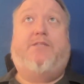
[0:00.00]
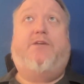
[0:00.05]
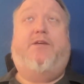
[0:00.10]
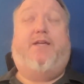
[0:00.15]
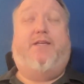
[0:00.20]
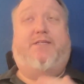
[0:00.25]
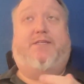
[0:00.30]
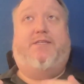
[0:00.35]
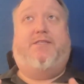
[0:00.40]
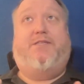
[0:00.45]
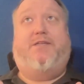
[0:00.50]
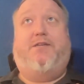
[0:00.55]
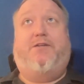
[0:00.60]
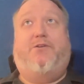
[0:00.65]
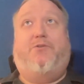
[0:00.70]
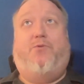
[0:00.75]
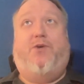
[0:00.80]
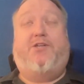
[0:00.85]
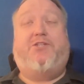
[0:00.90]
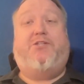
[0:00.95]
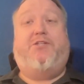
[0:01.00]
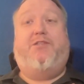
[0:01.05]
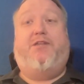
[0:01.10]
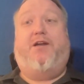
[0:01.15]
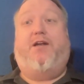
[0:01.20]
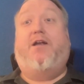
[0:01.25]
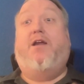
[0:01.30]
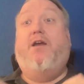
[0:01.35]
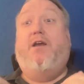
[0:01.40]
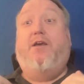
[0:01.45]
So I guess it's a question
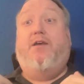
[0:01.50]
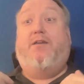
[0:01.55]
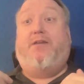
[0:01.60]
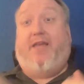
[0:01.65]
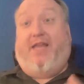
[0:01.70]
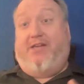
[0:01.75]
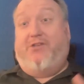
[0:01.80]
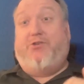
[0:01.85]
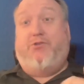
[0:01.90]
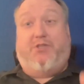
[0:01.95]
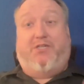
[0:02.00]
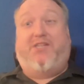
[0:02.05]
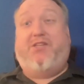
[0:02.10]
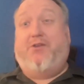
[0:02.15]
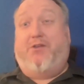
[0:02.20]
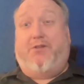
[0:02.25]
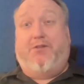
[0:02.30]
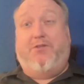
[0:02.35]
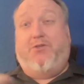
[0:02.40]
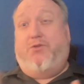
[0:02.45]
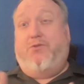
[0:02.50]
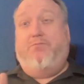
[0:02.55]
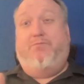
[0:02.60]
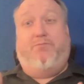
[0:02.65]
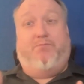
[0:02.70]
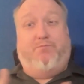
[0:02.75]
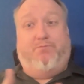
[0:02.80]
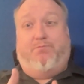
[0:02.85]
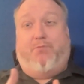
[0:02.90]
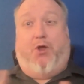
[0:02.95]
there. Could you still
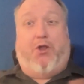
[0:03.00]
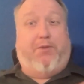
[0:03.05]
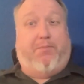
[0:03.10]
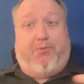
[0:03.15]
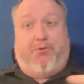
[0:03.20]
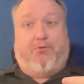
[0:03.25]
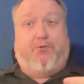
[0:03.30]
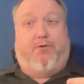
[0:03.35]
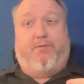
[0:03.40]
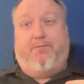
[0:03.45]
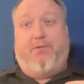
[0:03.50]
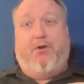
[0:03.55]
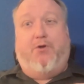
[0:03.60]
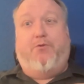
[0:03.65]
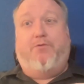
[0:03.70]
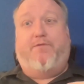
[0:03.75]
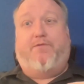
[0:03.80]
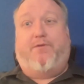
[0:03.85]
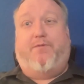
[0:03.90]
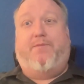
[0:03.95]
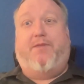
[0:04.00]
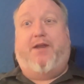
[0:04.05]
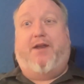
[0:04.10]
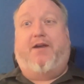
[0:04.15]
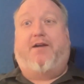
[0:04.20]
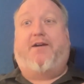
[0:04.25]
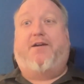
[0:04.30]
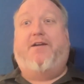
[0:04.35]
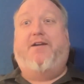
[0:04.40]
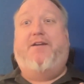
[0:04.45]
multiple remote from
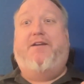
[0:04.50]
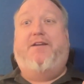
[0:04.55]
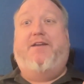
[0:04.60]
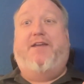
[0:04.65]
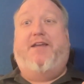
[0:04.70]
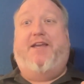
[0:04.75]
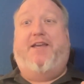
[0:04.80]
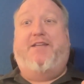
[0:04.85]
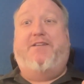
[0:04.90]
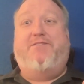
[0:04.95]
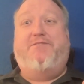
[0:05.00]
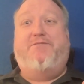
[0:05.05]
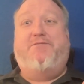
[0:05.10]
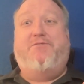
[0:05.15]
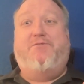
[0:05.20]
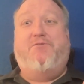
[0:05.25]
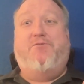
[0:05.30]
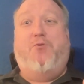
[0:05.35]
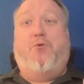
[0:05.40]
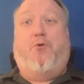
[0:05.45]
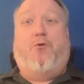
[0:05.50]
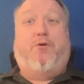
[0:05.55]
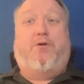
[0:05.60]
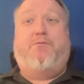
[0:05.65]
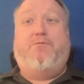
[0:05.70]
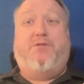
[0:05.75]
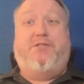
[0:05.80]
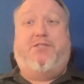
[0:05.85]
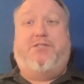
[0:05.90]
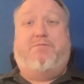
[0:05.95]
there,
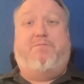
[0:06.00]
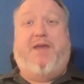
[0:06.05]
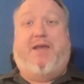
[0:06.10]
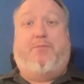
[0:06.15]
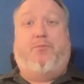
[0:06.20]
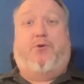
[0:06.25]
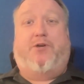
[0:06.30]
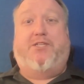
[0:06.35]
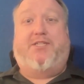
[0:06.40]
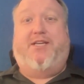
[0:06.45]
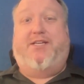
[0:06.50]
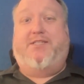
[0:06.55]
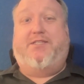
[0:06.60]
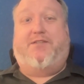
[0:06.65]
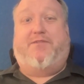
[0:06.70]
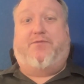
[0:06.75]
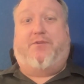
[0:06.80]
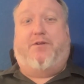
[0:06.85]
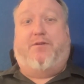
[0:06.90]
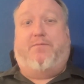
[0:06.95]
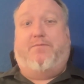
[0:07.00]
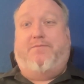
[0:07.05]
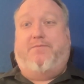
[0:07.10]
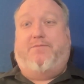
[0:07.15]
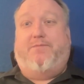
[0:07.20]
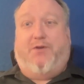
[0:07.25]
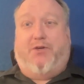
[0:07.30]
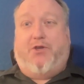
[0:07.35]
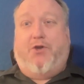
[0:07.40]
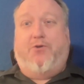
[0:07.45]
or would it just make more sense
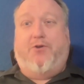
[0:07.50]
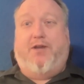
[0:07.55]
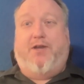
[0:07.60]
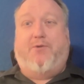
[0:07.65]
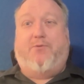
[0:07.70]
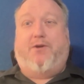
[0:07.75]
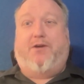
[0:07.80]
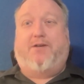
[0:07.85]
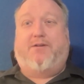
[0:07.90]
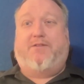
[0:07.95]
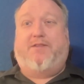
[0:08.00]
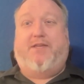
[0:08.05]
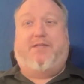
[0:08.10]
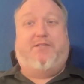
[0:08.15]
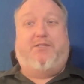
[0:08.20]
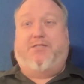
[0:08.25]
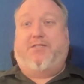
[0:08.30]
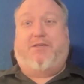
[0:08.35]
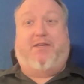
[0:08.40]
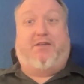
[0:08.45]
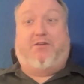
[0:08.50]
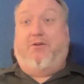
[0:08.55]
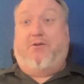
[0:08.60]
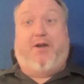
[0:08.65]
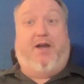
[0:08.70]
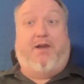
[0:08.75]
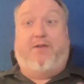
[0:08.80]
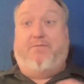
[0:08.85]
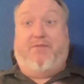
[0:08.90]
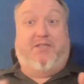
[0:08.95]
from a Codeanywhere thing? Just like, all
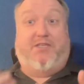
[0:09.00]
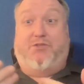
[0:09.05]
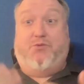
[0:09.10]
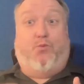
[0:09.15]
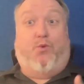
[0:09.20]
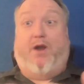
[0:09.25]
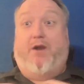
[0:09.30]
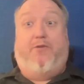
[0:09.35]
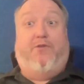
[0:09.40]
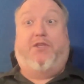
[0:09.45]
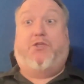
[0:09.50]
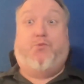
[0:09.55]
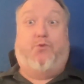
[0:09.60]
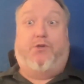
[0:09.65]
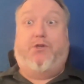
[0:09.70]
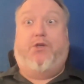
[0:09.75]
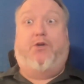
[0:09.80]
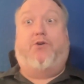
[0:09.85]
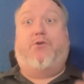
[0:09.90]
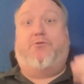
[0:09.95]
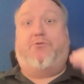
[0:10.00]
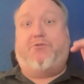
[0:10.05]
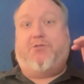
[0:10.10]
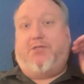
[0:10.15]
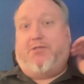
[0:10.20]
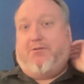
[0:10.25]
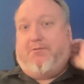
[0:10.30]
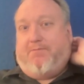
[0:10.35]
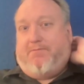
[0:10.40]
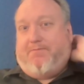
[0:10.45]
right, this is where this one
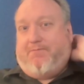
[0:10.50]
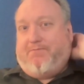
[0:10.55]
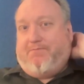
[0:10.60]
goes.